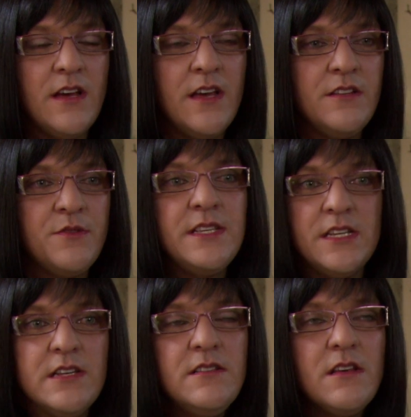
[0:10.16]

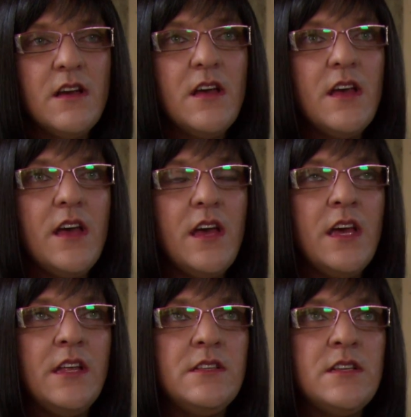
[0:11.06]
20s.
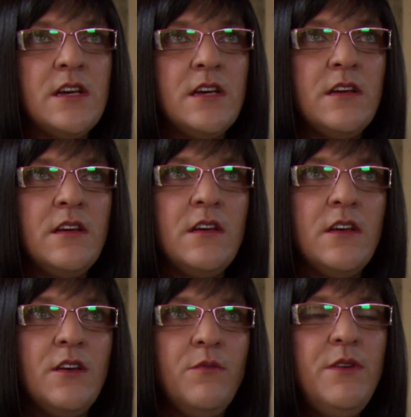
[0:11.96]
And
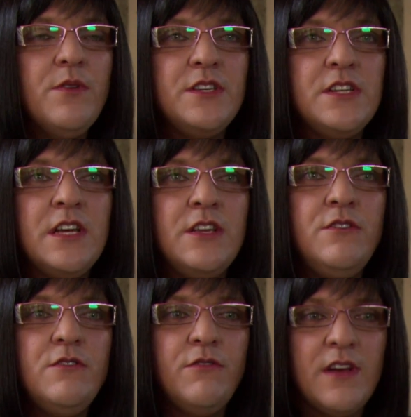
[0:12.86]
we wanted a
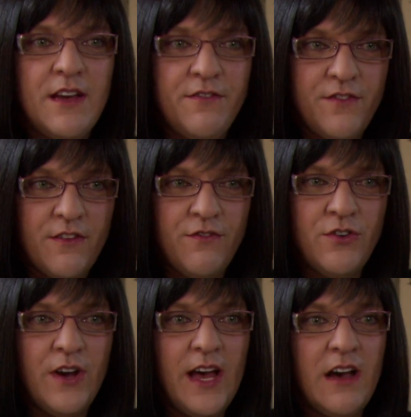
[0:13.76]
new life
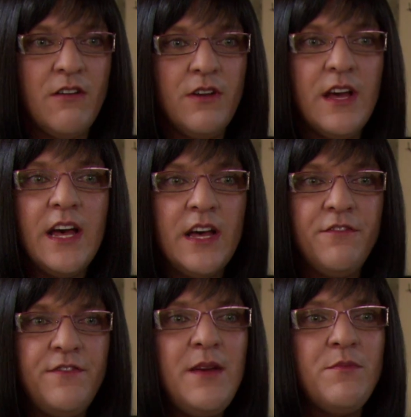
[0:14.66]
for our
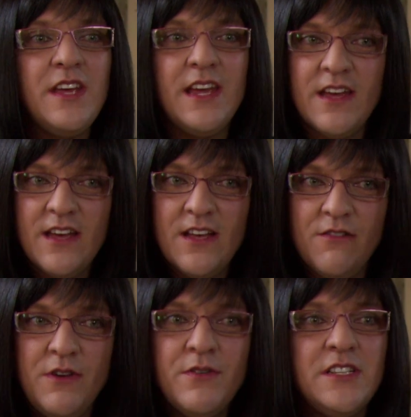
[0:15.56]
family.
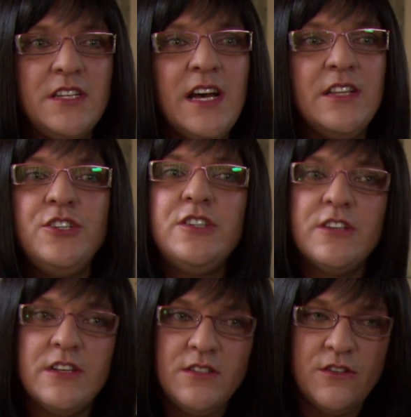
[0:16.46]
We wanted our
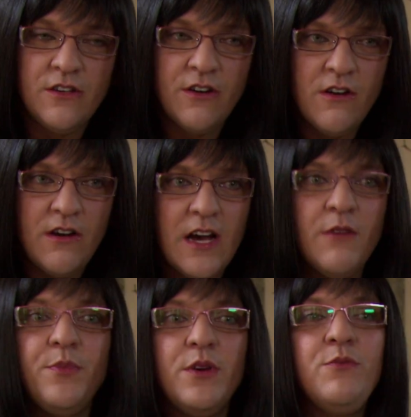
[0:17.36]
children to grow
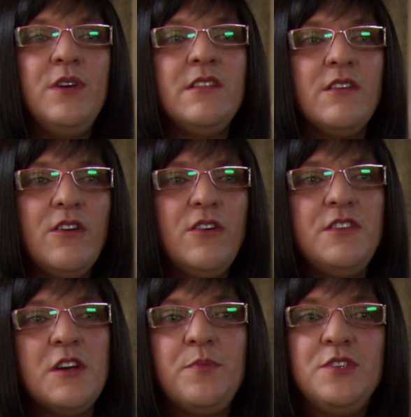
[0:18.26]
up with all
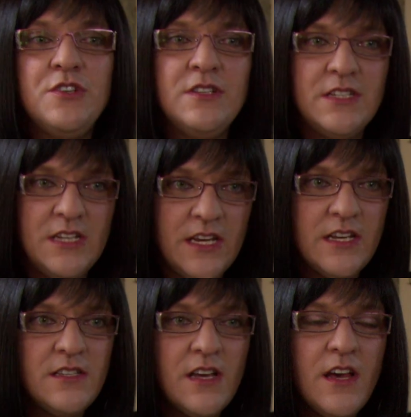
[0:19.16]
the
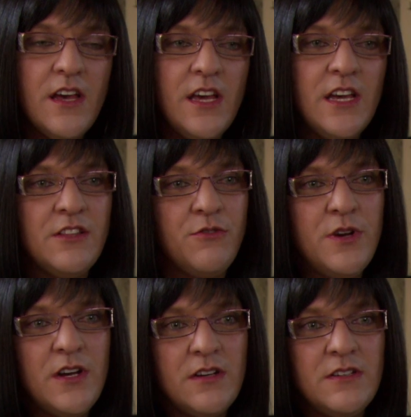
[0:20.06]
opportunities in the
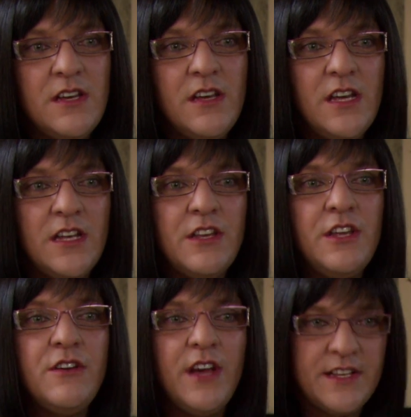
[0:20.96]
world, in the
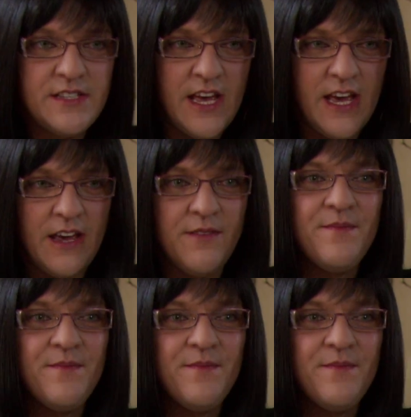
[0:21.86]
USA.